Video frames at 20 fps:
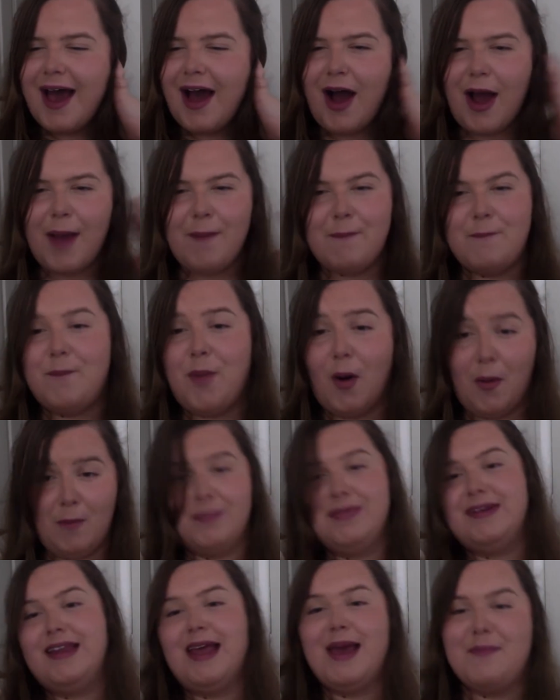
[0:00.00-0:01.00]
I
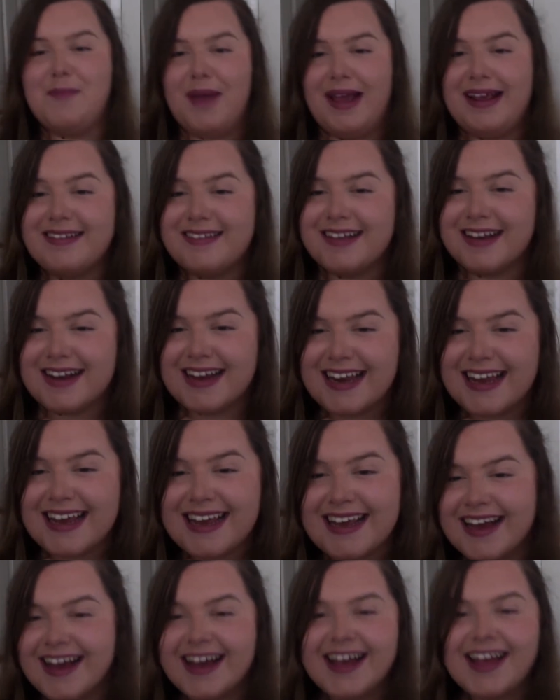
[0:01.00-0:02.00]
bombed it,
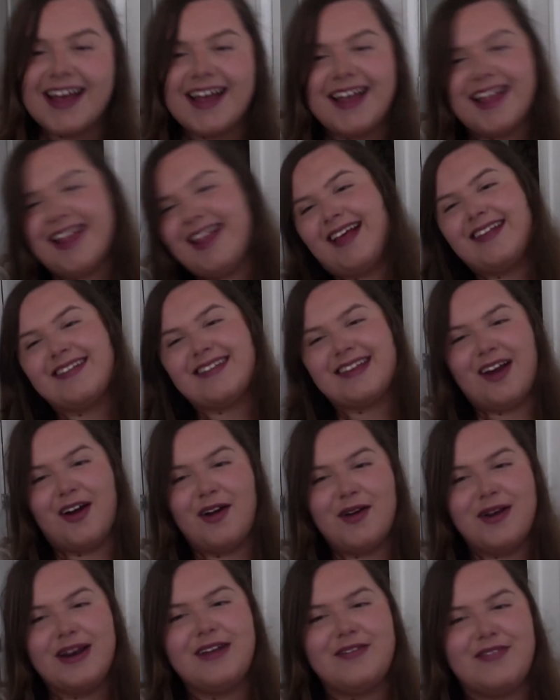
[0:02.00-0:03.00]
basically. That's the
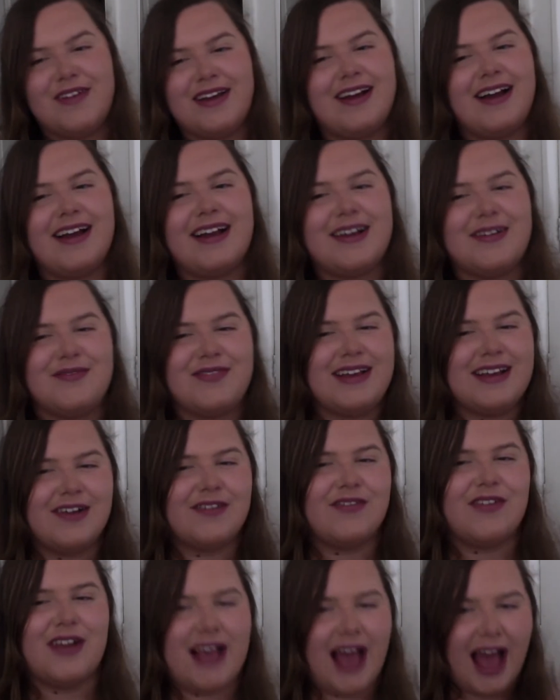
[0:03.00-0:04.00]
only thing I can think
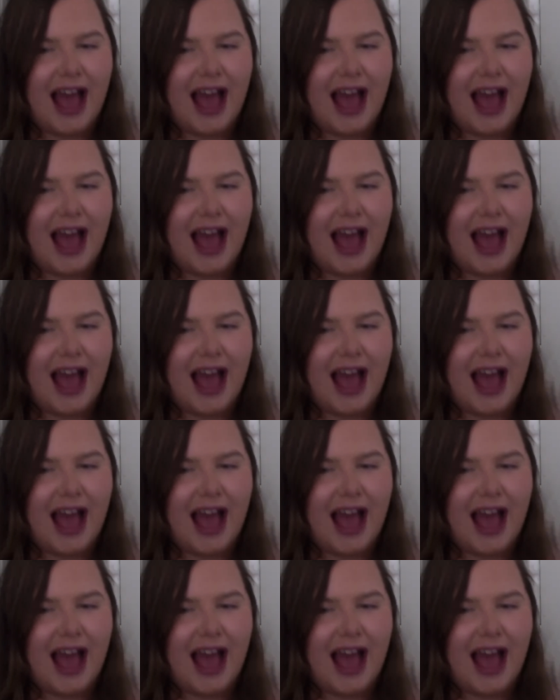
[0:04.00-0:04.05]
of. Like,